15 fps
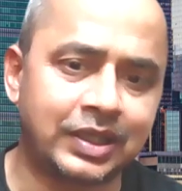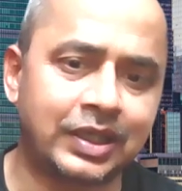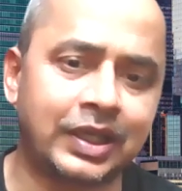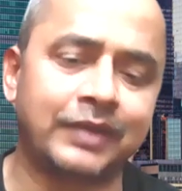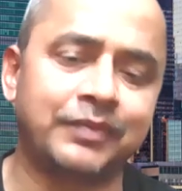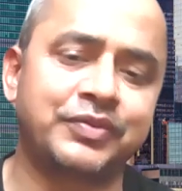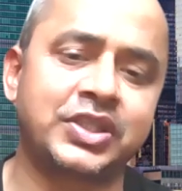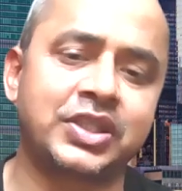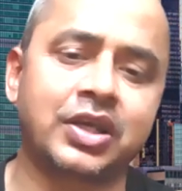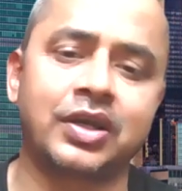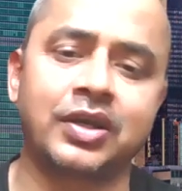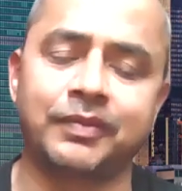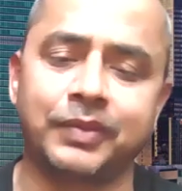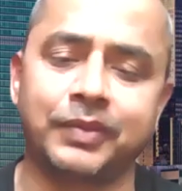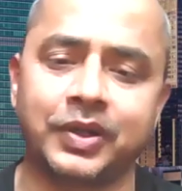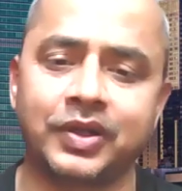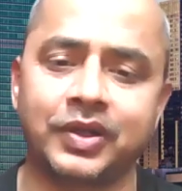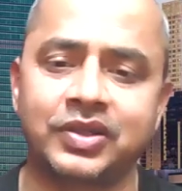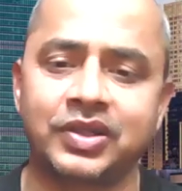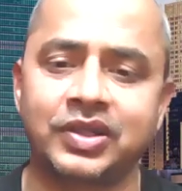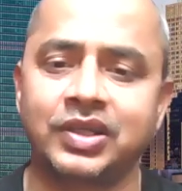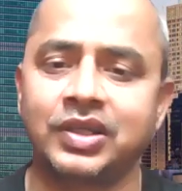helps
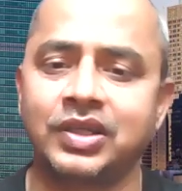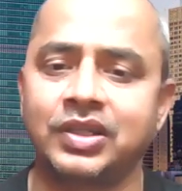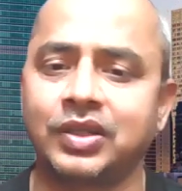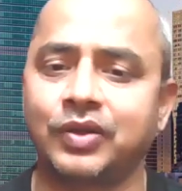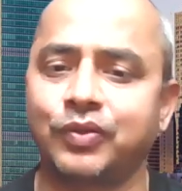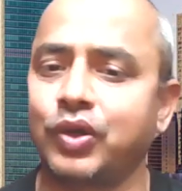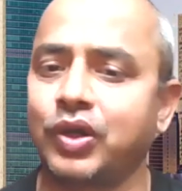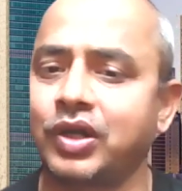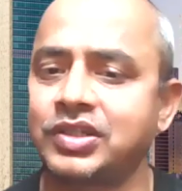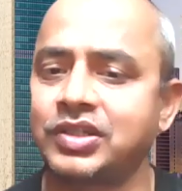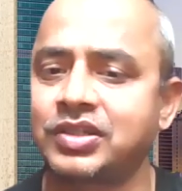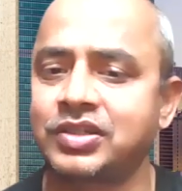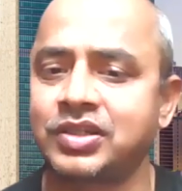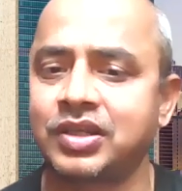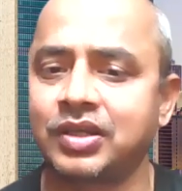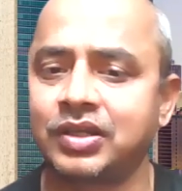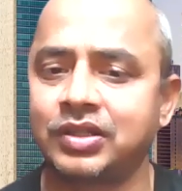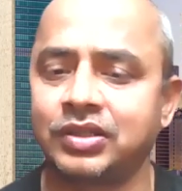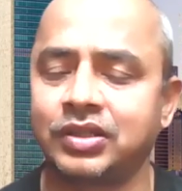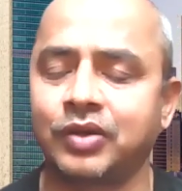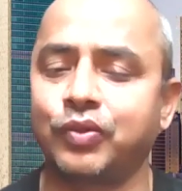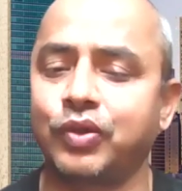avert the
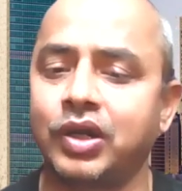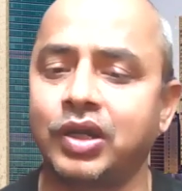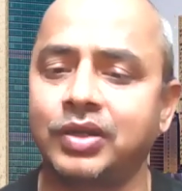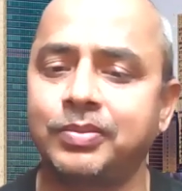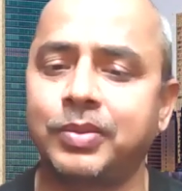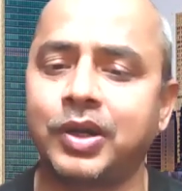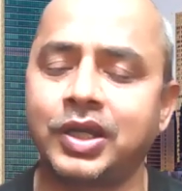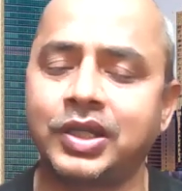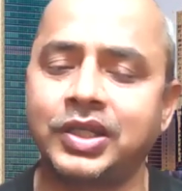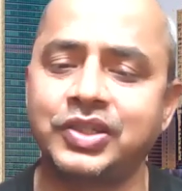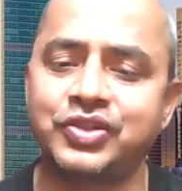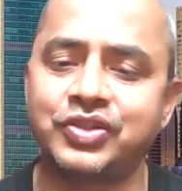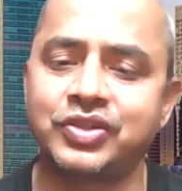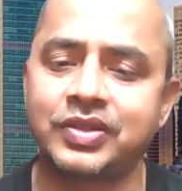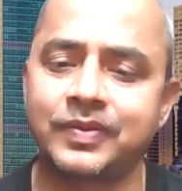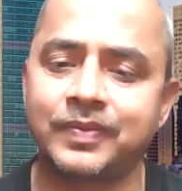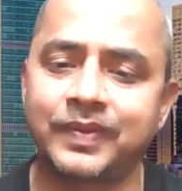world body's